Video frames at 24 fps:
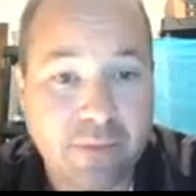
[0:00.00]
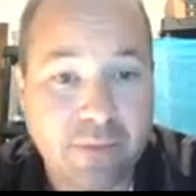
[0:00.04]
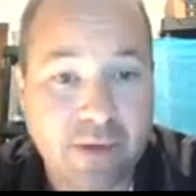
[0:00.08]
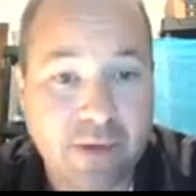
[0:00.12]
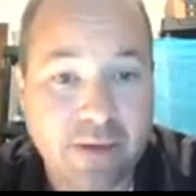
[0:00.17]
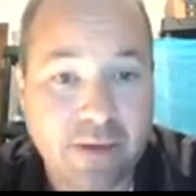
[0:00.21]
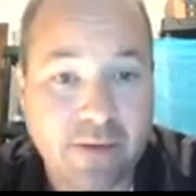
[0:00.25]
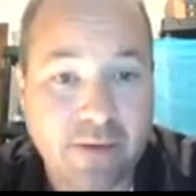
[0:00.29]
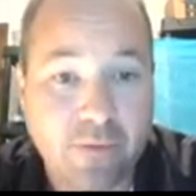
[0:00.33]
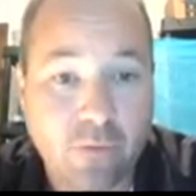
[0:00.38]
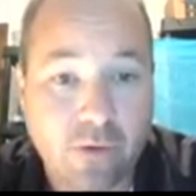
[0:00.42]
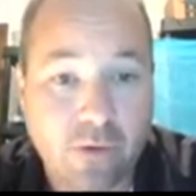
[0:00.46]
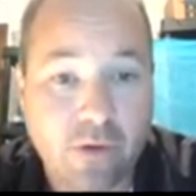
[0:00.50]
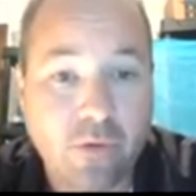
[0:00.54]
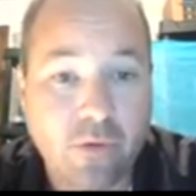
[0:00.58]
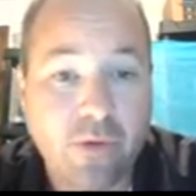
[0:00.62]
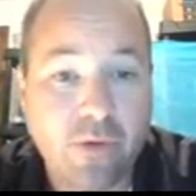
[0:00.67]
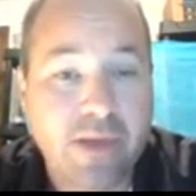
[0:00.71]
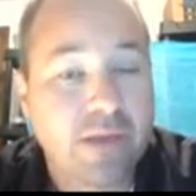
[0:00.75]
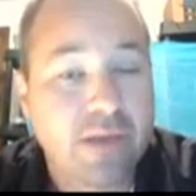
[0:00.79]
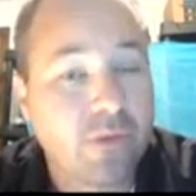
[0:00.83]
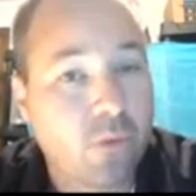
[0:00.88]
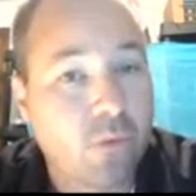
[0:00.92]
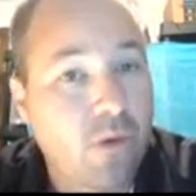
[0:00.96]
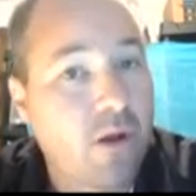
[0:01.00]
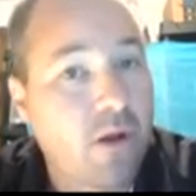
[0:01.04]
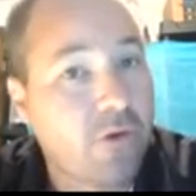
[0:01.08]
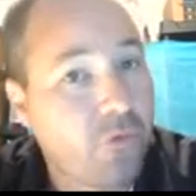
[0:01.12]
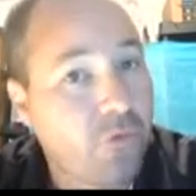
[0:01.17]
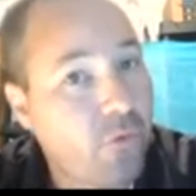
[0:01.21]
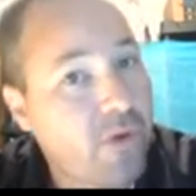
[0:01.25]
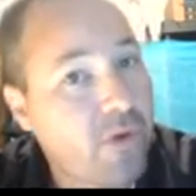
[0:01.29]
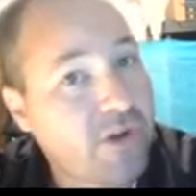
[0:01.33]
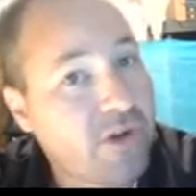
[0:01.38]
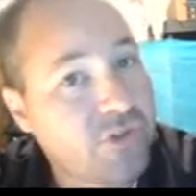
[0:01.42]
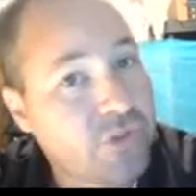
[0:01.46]
but we're going in the wrong
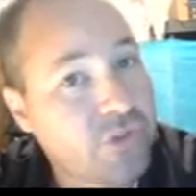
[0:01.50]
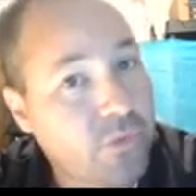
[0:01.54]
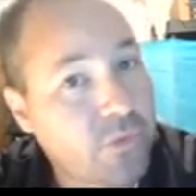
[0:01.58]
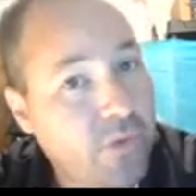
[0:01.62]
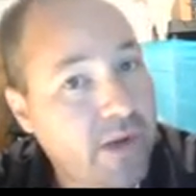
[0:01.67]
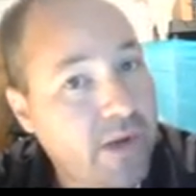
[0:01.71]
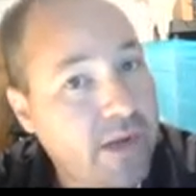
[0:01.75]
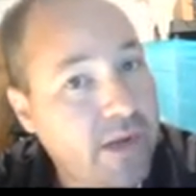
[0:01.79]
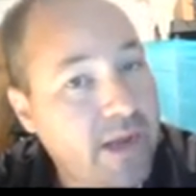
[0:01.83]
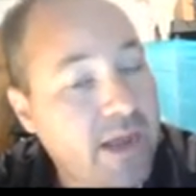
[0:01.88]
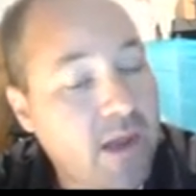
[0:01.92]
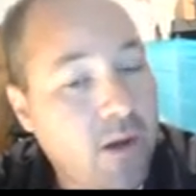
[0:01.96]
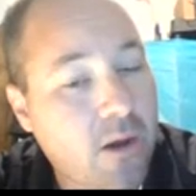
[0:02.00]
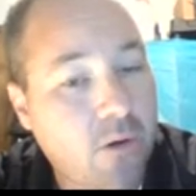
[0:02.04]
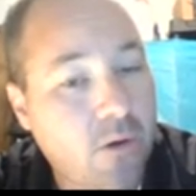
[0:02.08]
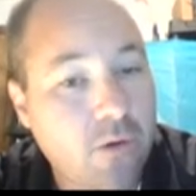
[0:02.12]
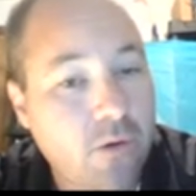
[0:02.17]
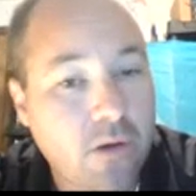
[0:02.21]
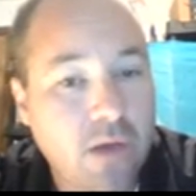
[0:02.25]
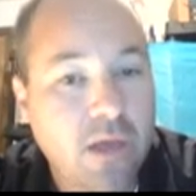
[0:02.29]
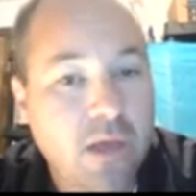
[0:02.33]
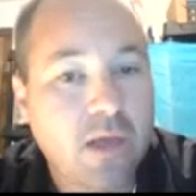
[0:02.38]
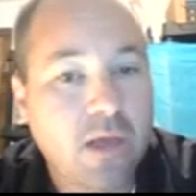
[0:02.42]
direction right now.